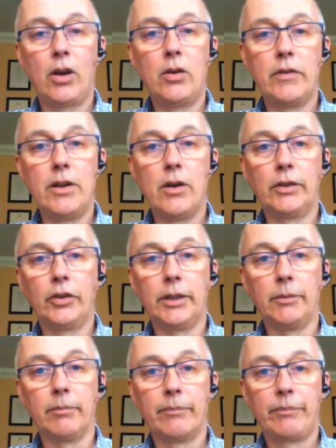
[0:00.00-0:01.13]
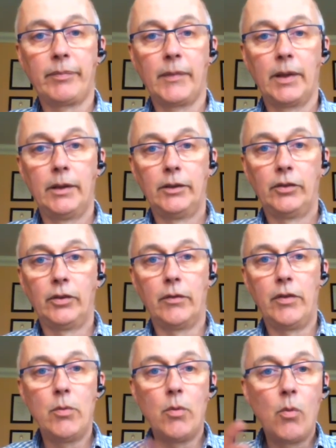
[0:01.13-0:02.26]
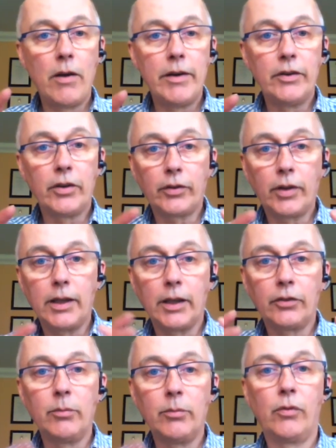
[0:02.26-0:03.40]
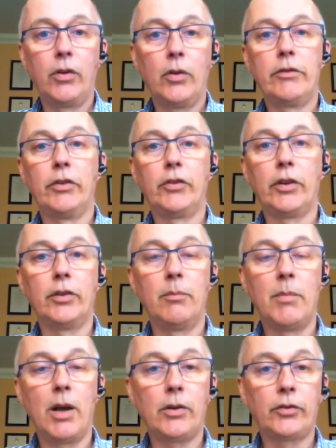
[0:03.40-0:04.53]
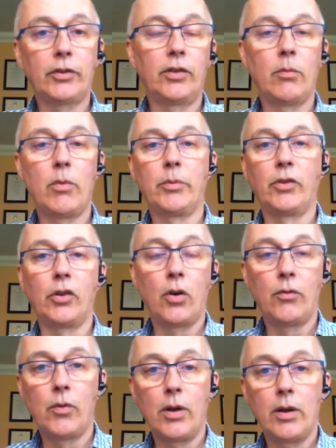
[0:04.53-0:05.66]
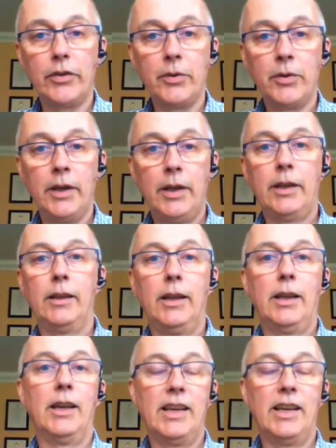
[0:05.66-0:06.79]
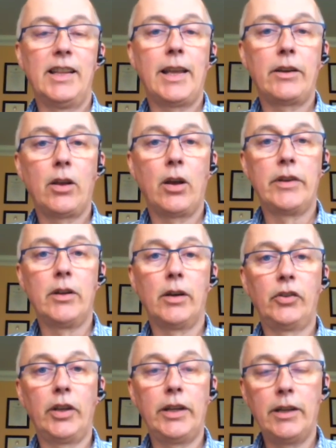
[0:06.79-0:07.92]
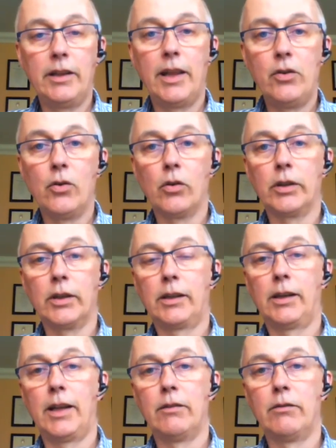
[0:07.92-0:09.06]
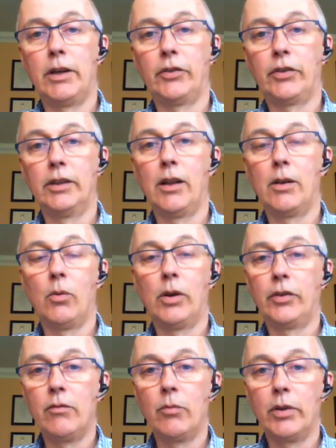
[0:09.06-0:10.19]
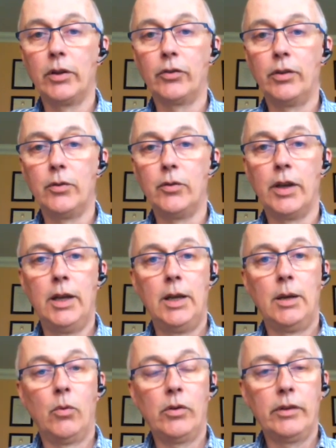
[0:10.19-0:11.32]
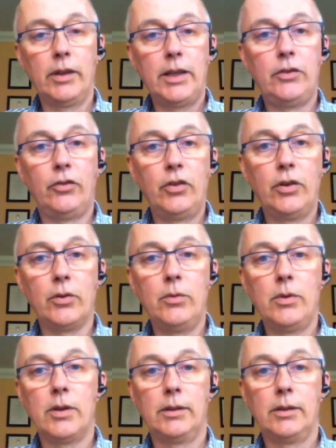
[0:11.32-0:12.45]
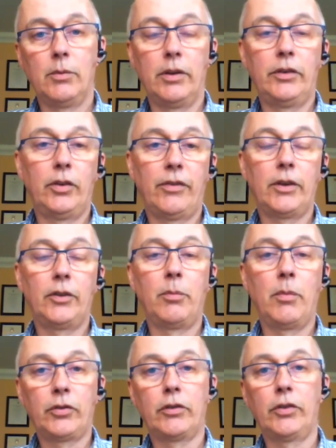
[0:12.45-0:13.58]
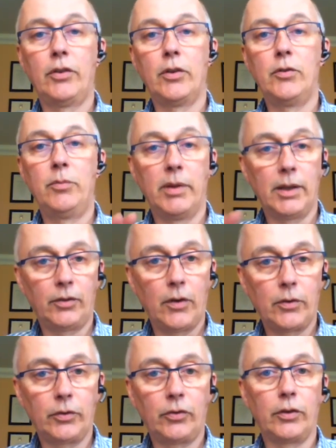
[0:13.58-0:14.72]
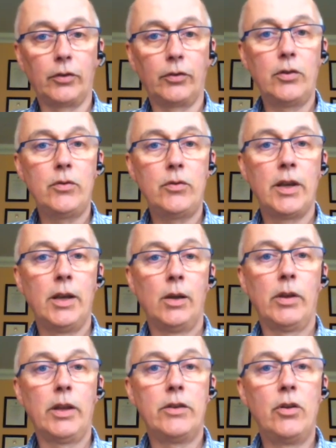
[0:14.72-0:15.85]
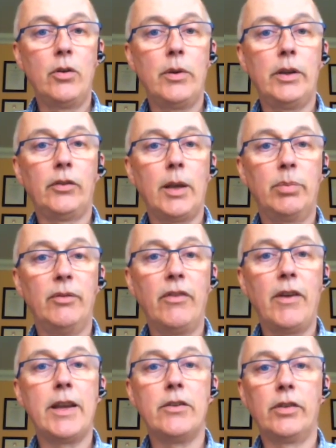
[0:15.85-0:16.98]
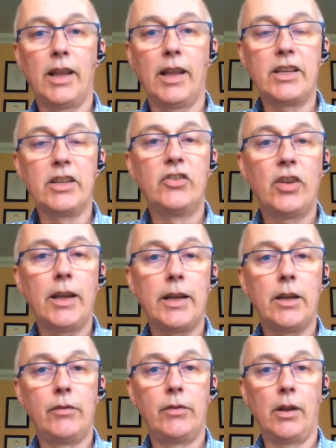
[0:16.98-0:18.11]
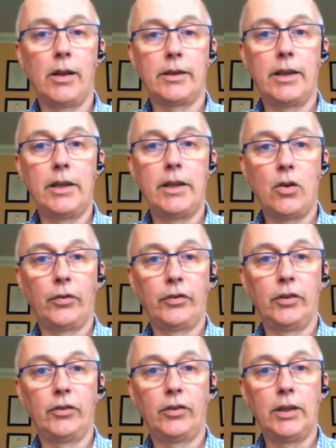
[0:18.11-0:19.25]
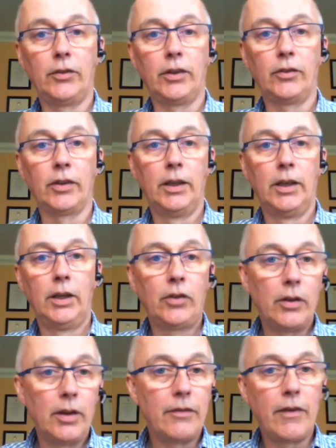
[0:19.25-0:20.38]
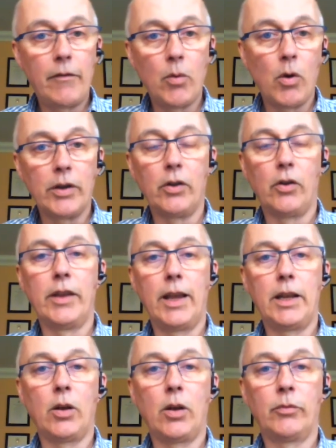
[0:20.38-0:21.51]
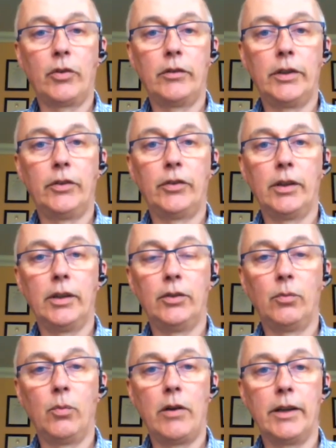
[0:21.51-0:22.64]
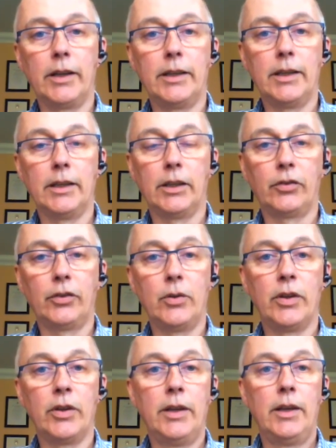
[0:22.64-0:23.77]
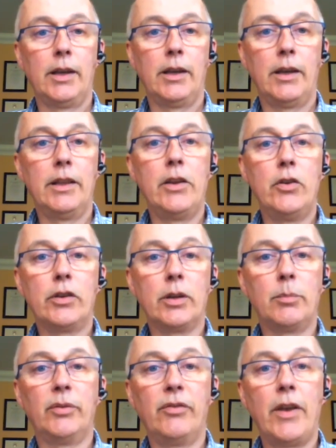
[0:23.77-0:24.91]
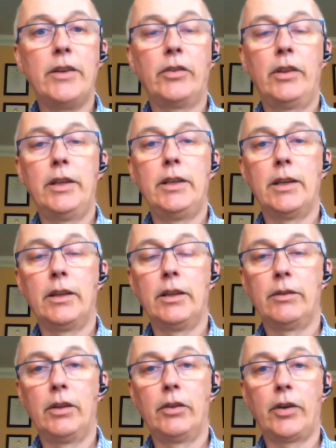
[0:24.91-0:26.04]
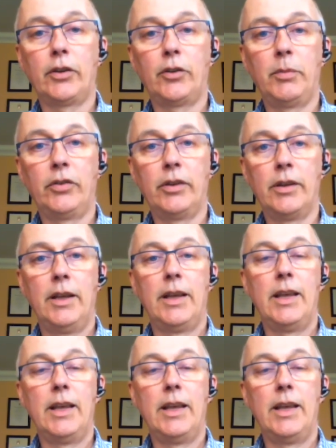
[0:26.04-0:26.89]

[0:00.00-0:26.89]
COVID-19. So if you were wearing just a simple fluid resistant mask and someone was to cough all over you and they had COVID-19, then you're at clear risk. And likewise, even with a snood, what these do, whether it's a face mask or a snood, but that's focused on the snood, what they do is they prevent and they contain, if you like, any coughs and sneezes. So that if everyone on the helicopter is wearing a snood, then you're going to prevent the transmission